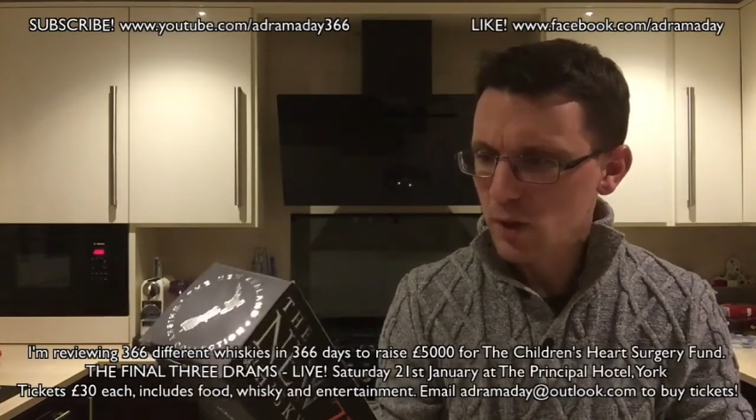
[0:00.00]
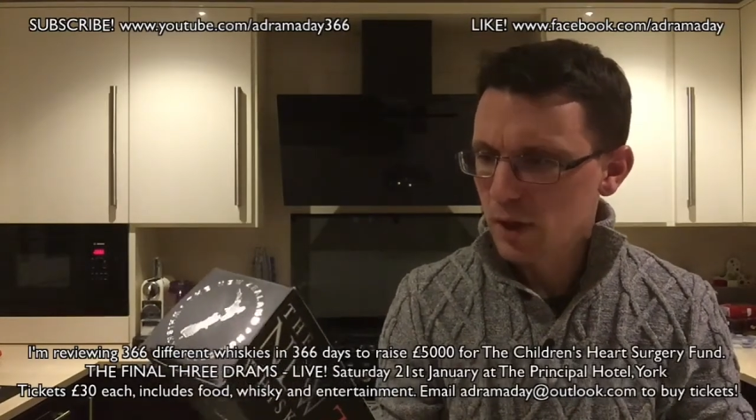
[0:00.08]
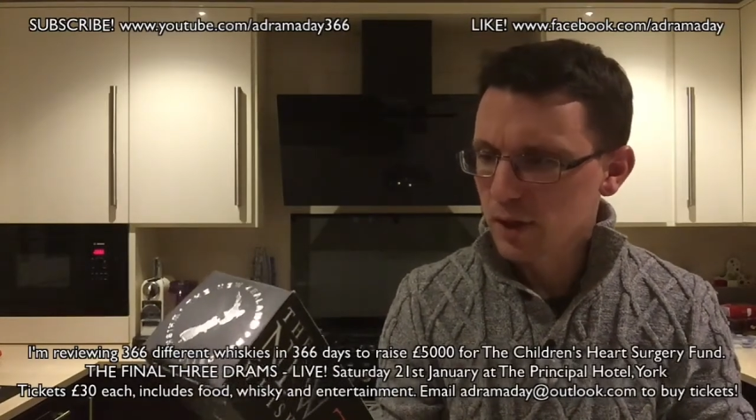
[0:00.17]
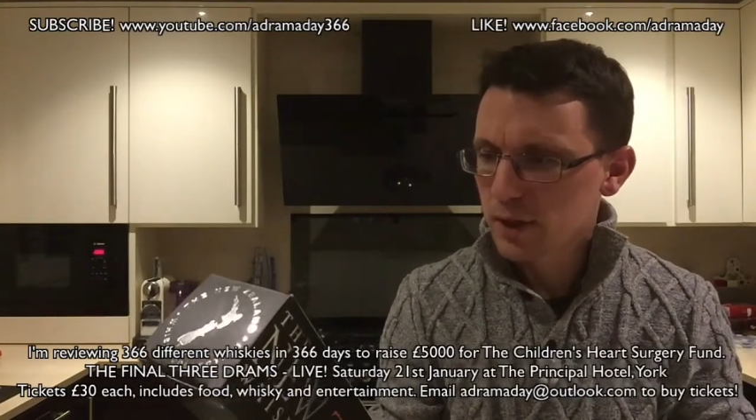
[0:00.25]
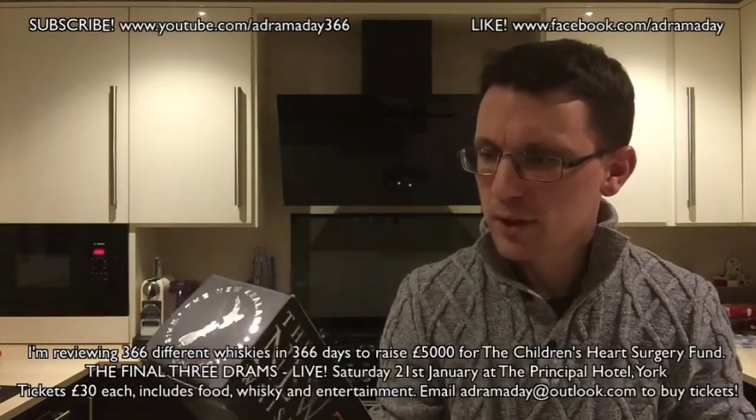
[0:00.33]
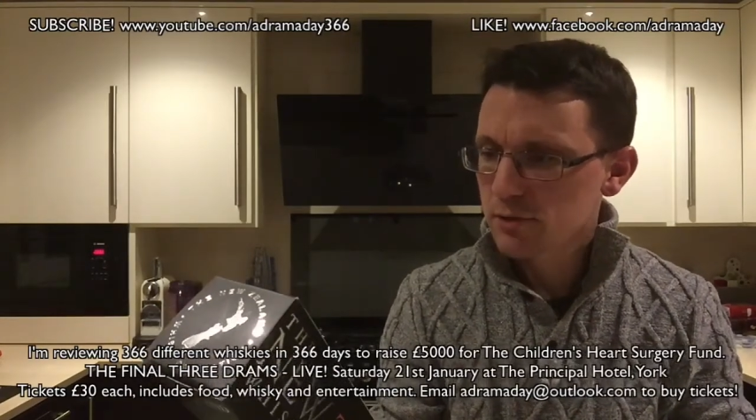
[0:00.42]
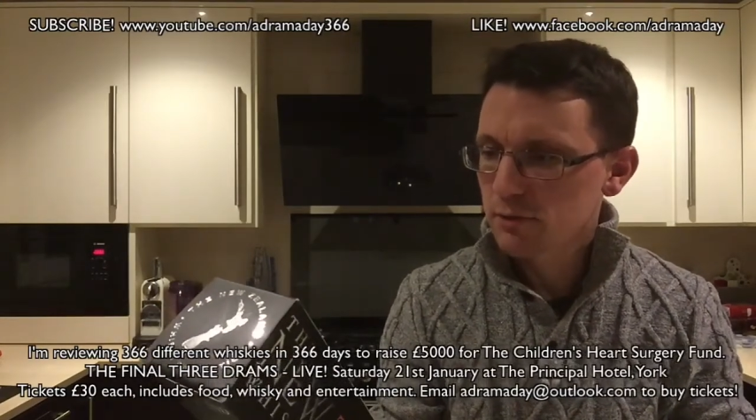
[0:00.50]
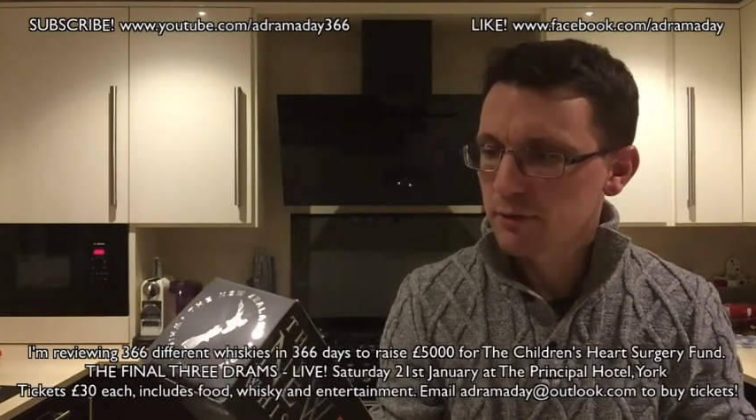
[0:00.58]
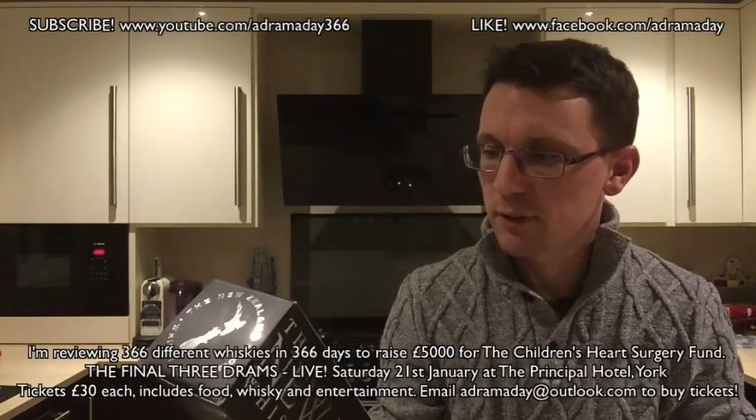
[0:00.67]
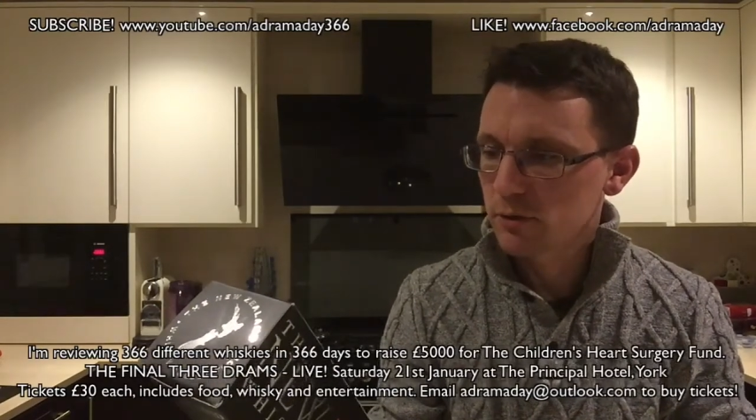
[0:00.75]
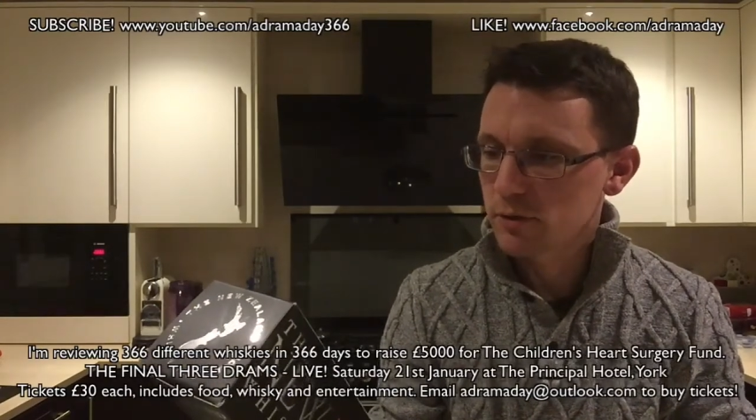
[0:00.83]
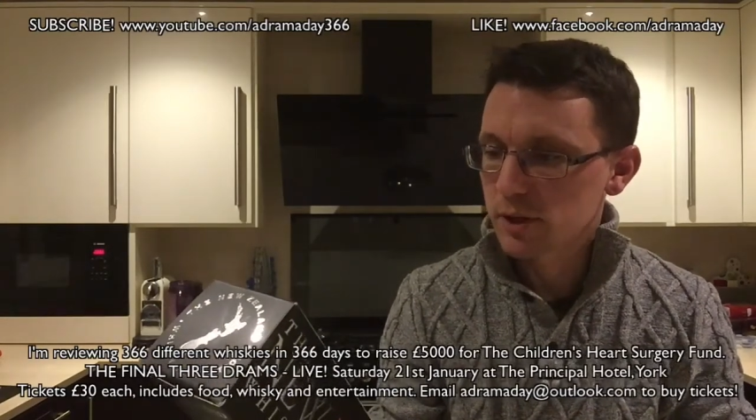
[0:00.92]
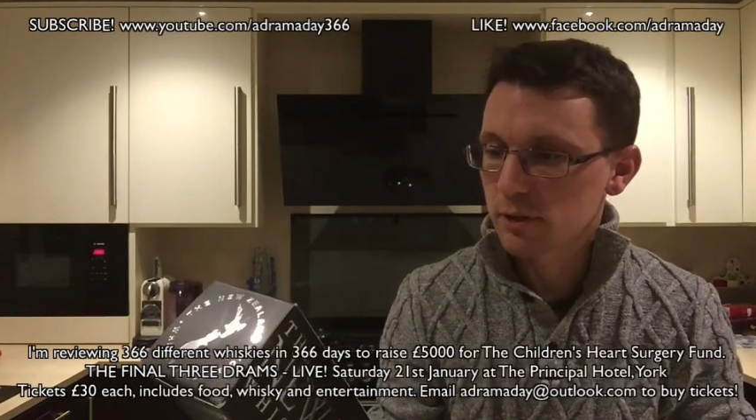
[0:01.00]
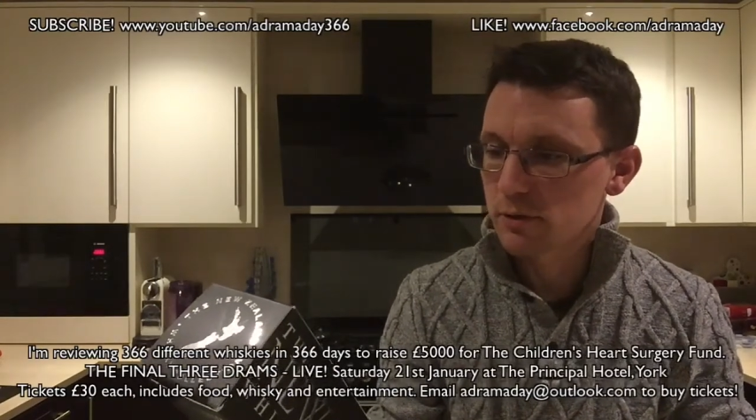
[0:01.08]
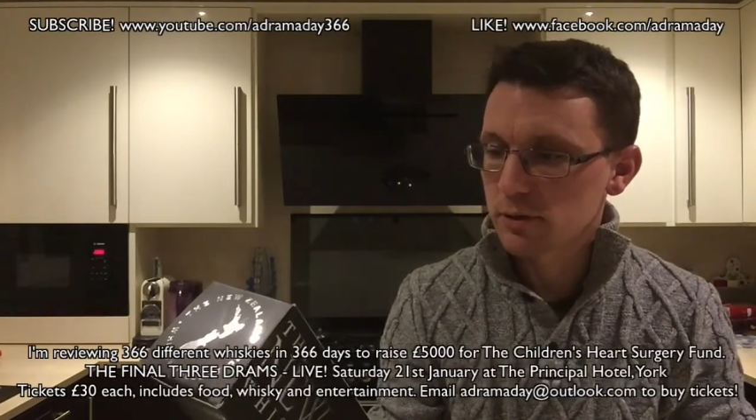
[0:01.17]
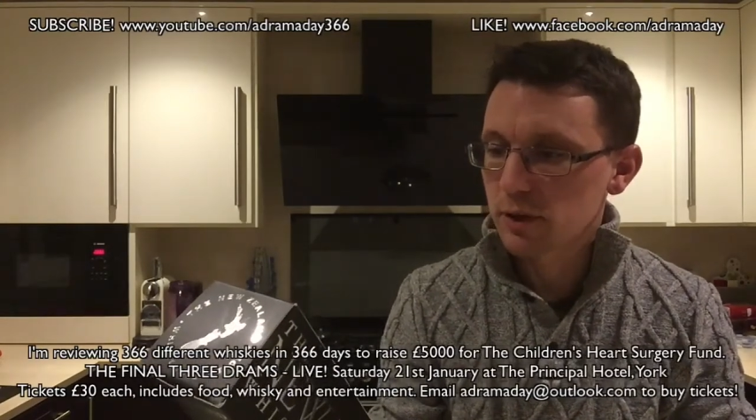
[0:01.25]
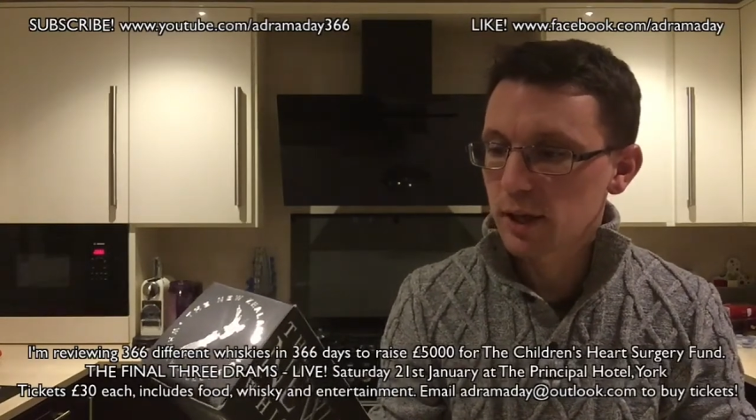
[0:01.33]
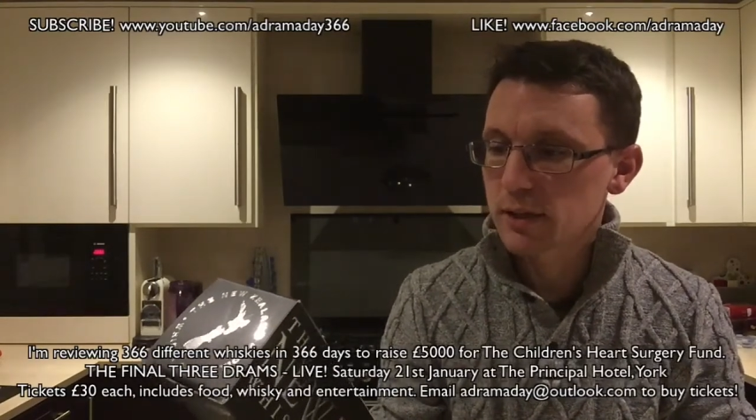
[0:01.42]
And the industry flourished here
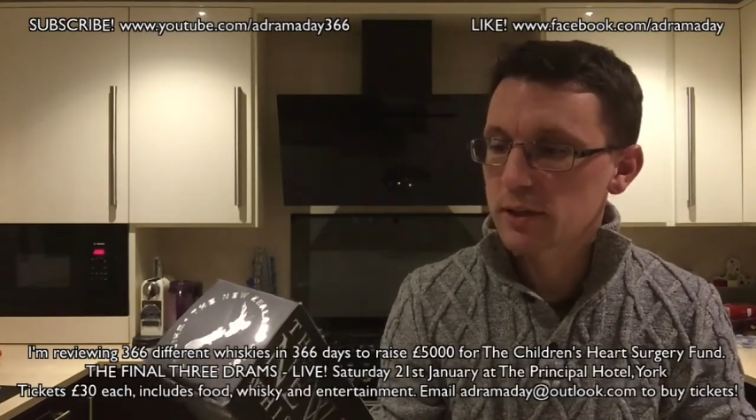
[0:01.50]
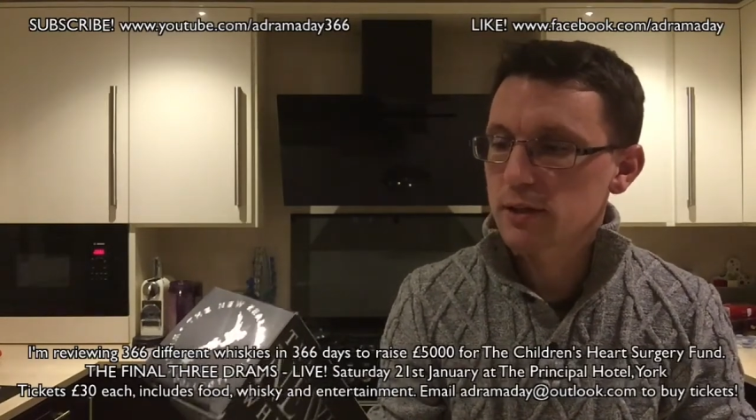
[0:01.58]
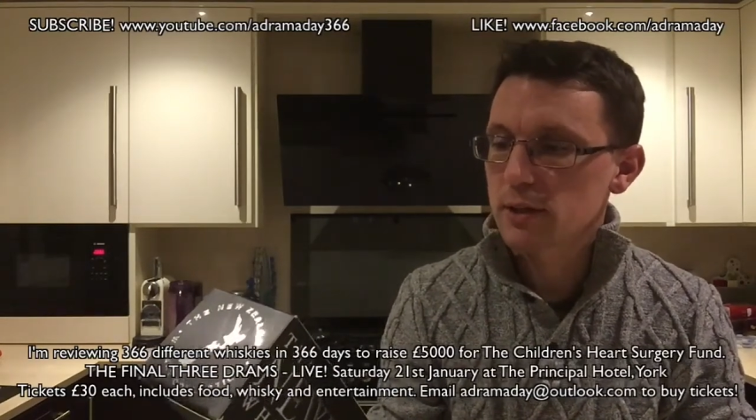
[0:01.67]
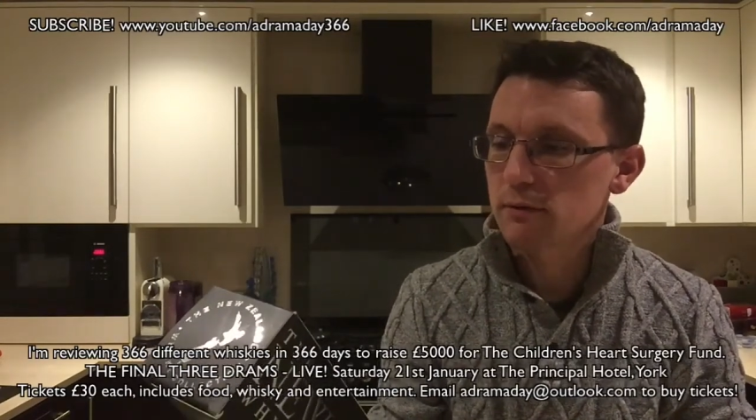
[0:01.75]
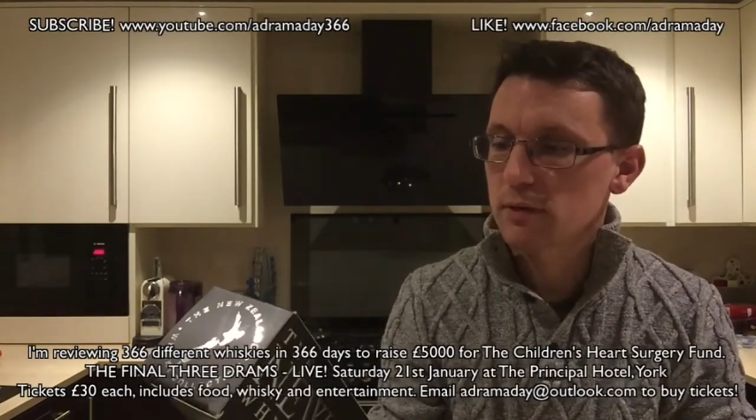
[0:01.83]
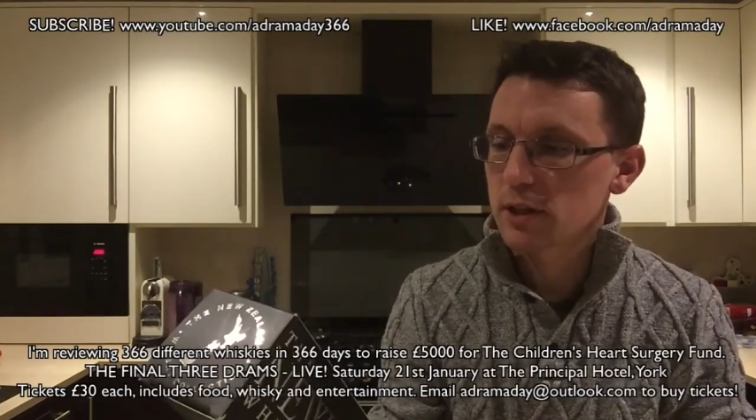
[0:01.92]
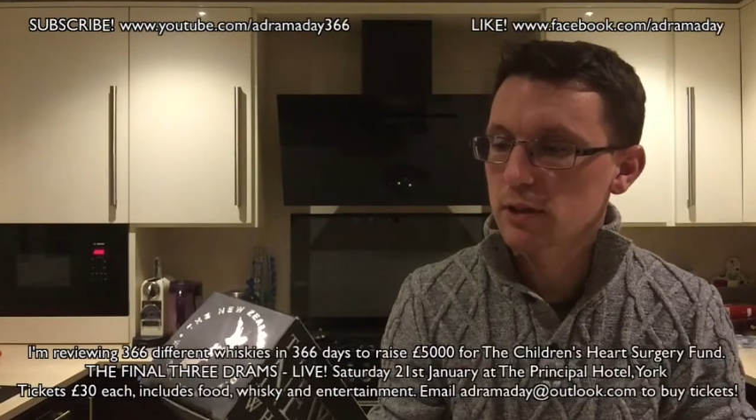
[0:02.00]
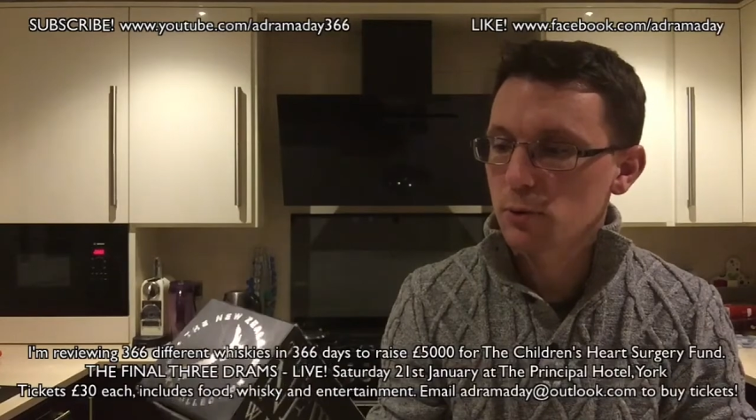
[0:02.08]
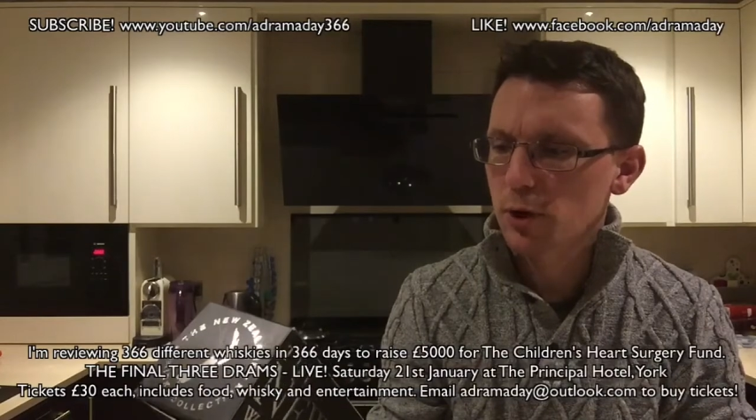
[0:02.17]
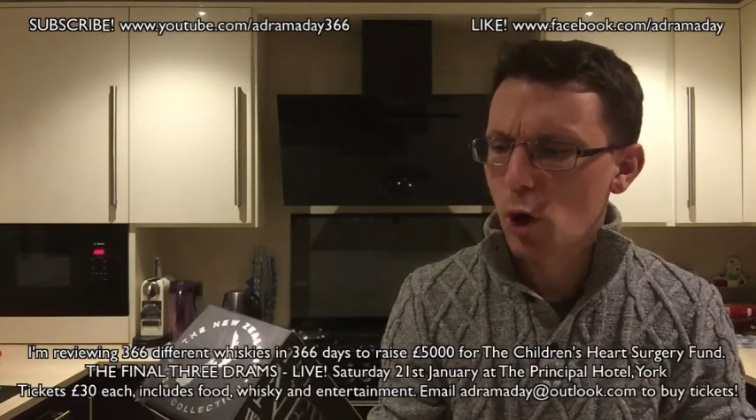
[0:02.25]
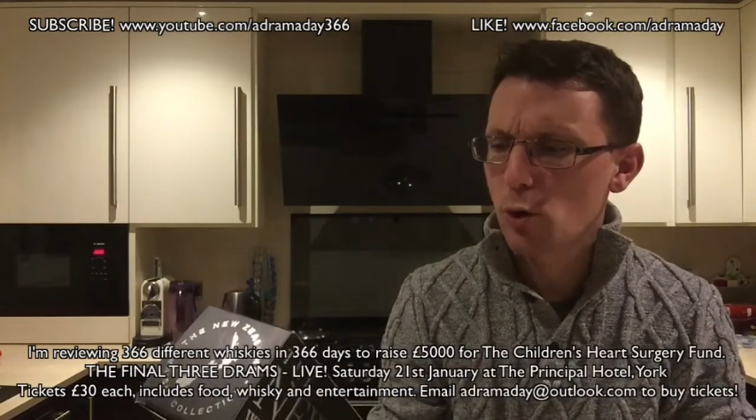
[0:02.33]
until the 1870s when